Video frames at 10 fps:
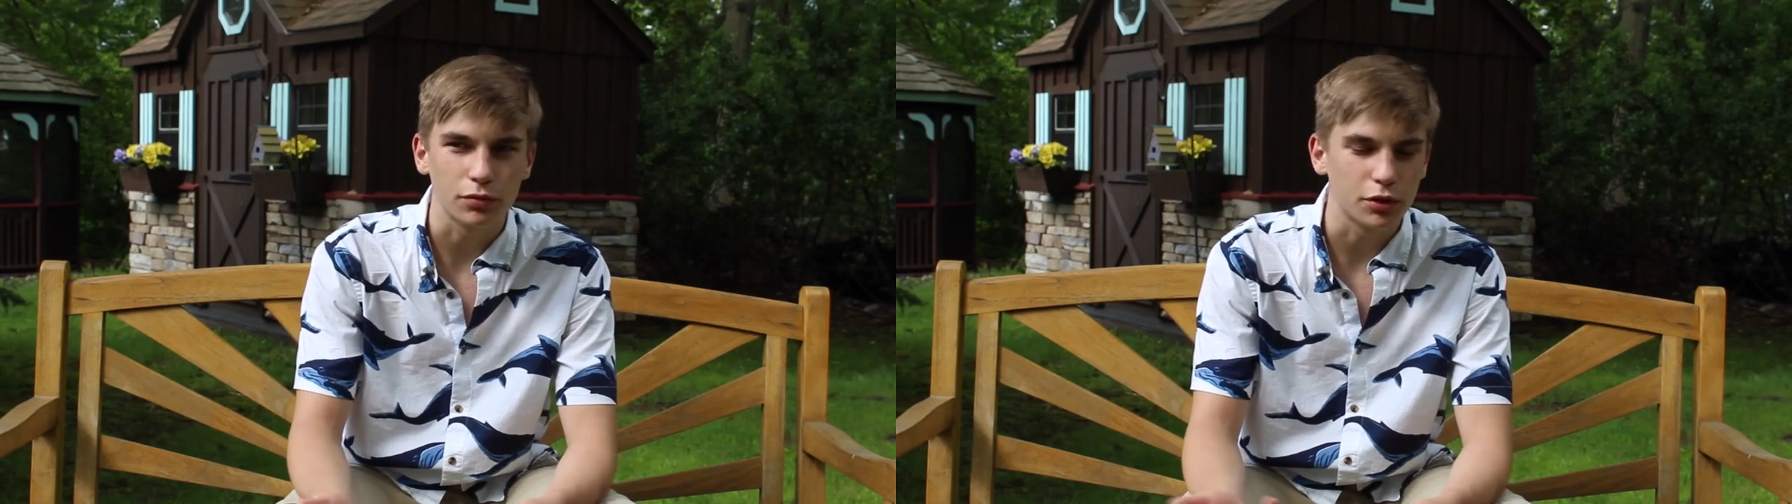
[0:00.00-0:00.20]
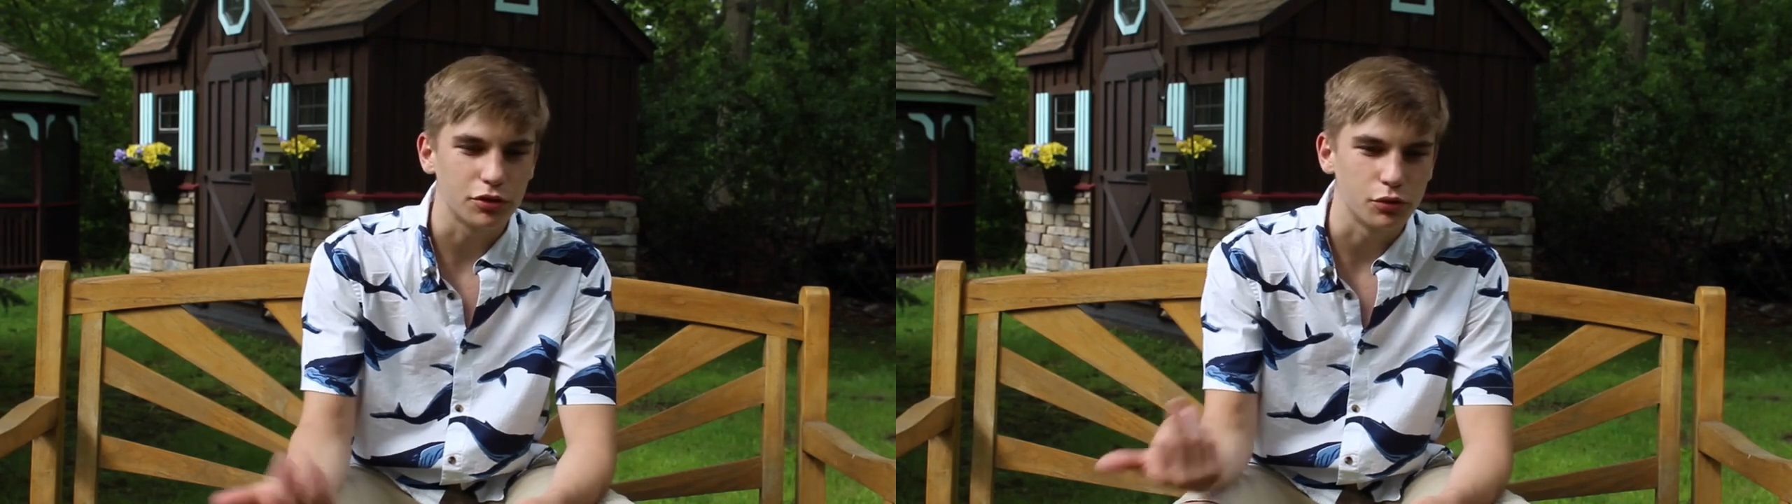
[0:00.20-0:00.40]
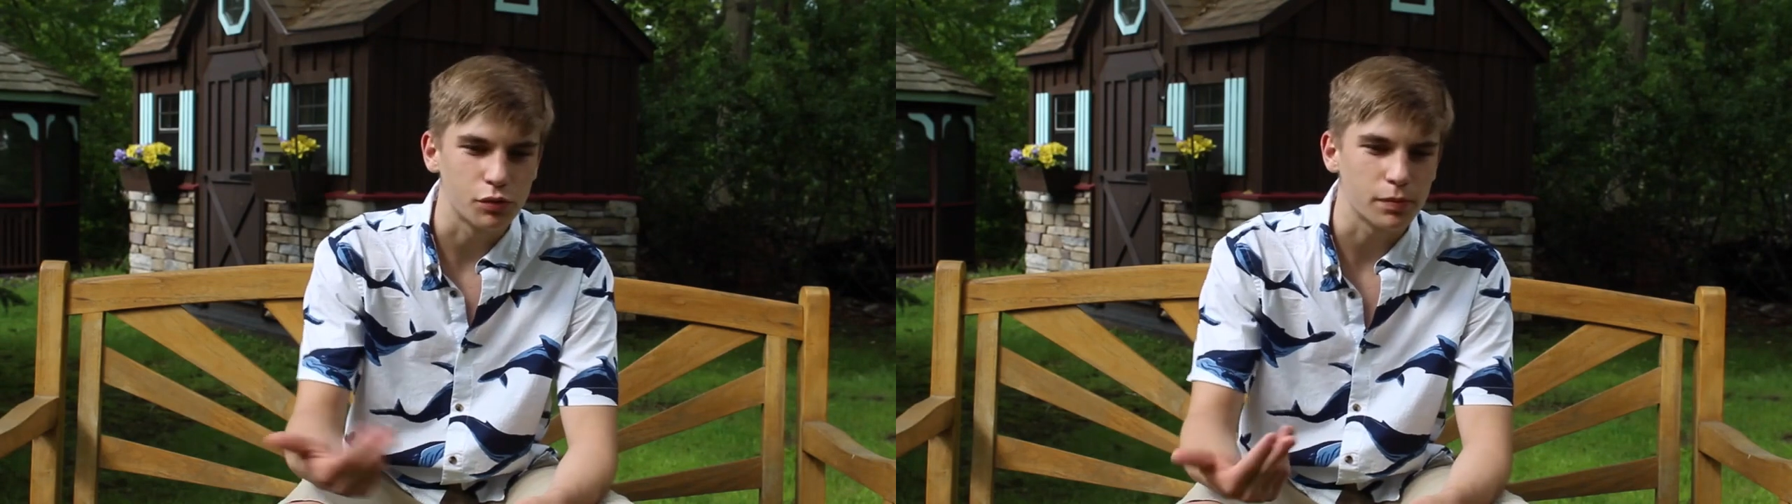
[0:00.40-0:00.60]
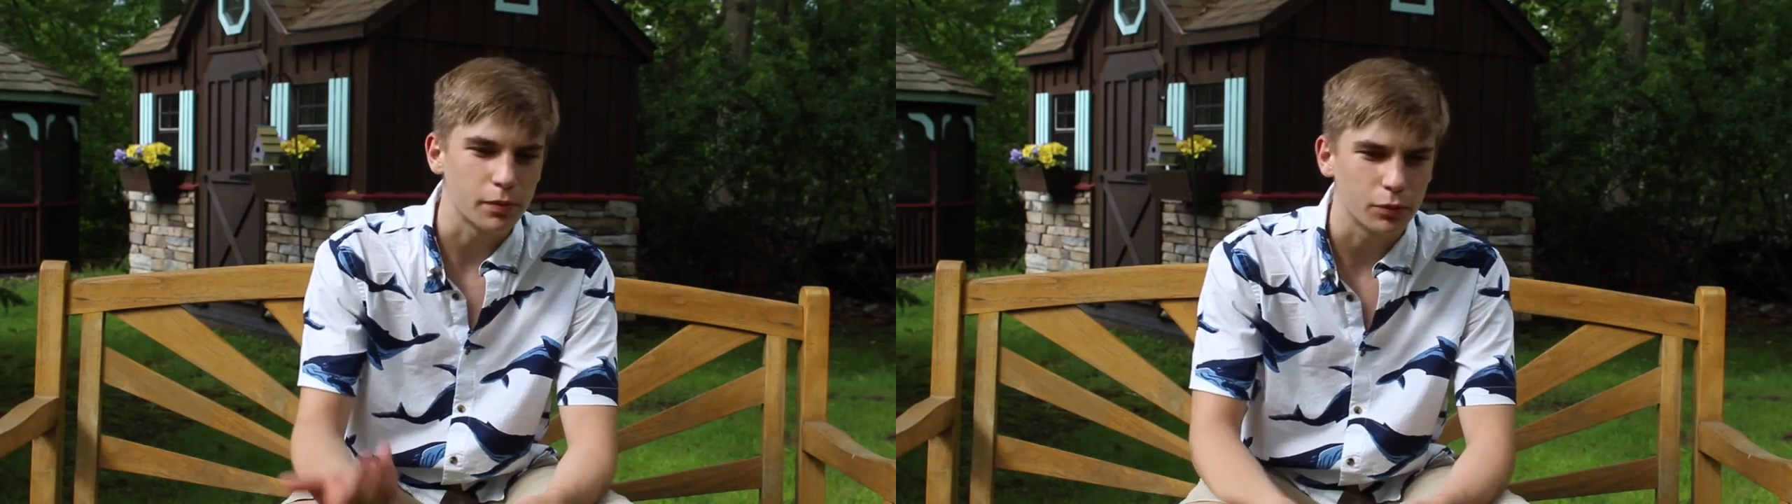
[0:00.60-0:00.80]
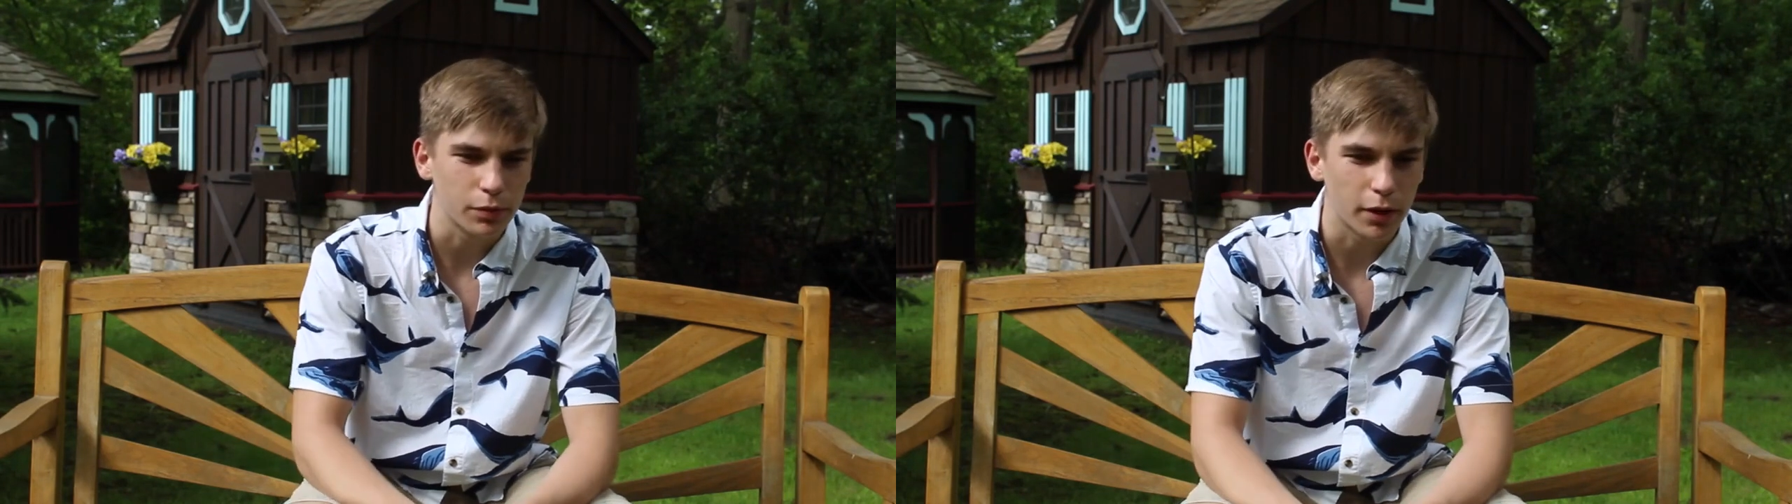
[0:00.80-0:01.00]
of when she was
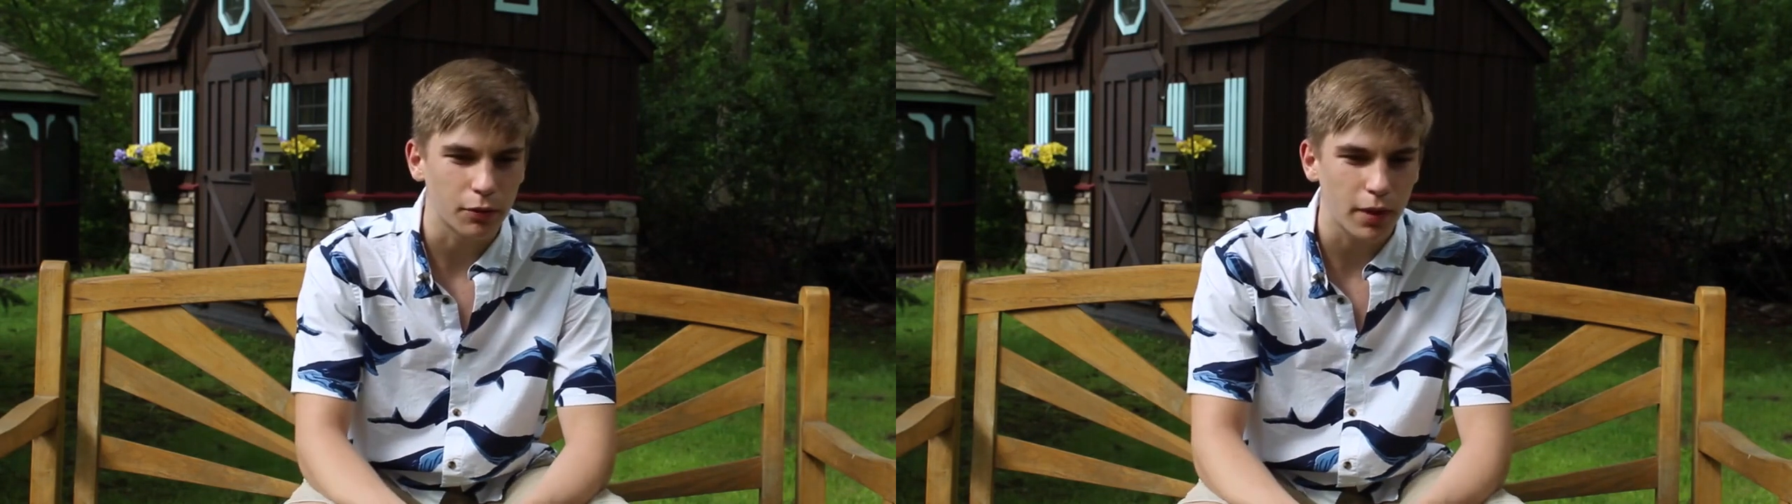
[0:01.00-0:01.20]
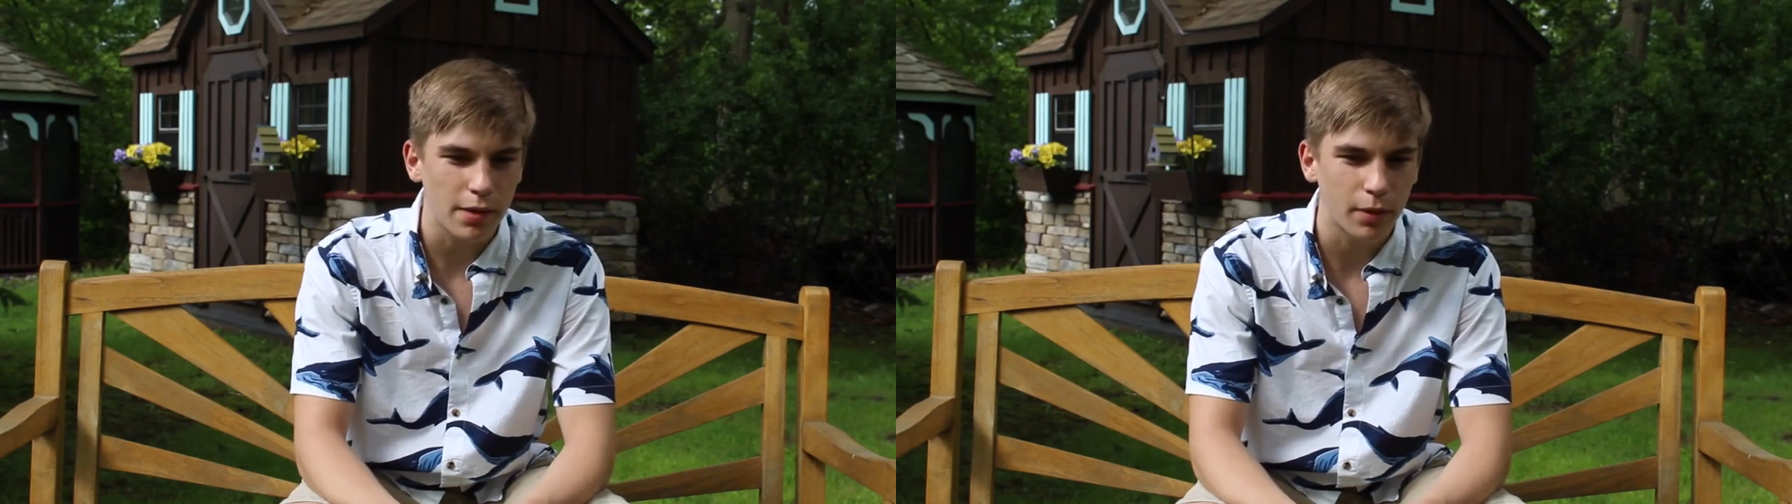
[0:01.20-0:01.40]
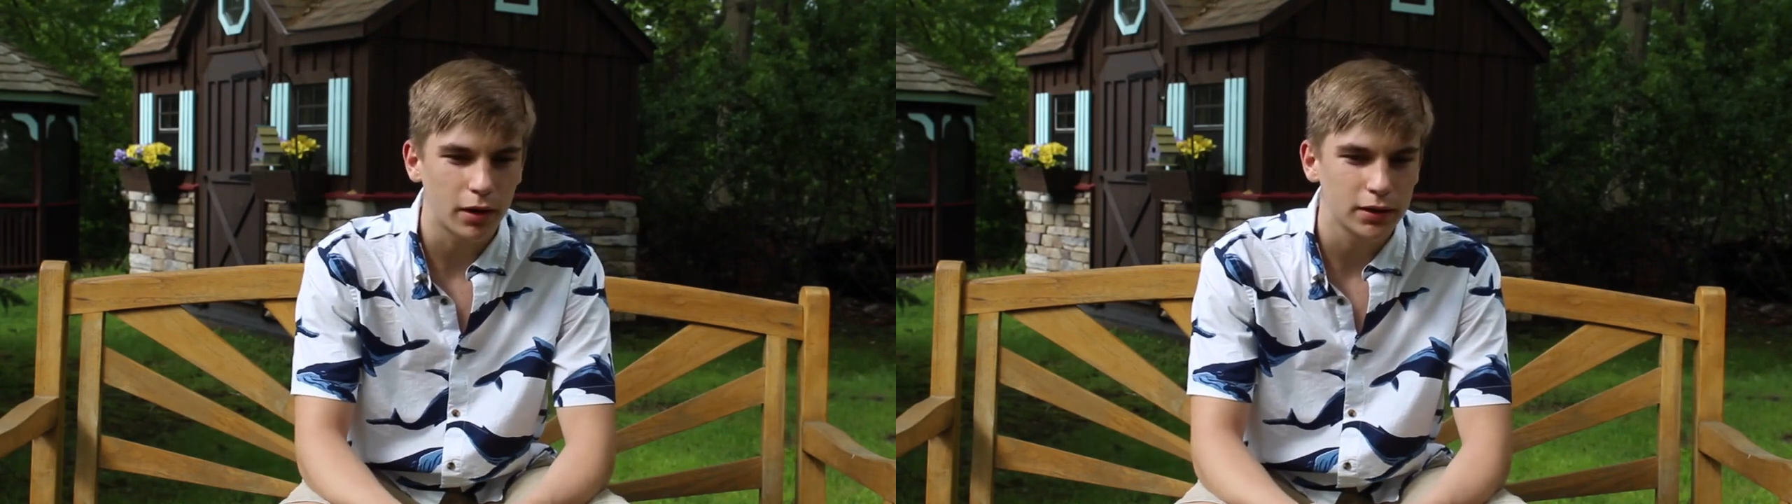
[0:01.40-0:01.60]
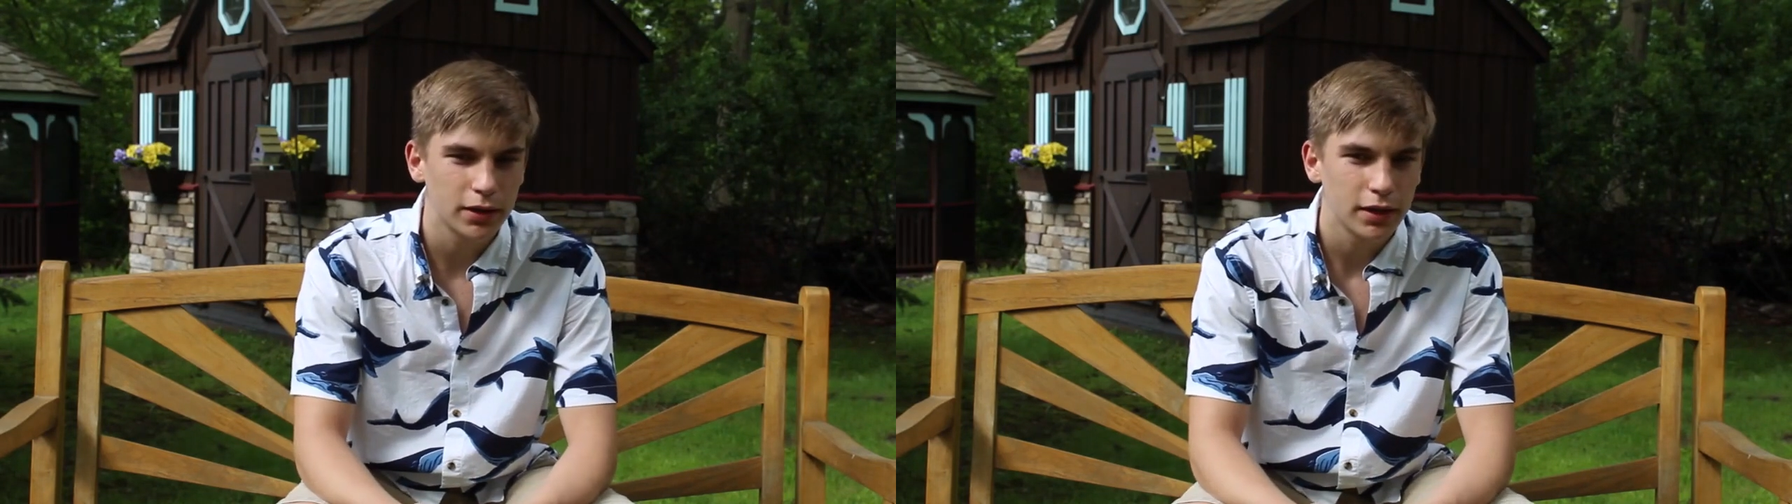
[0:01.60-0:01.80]
with my grandma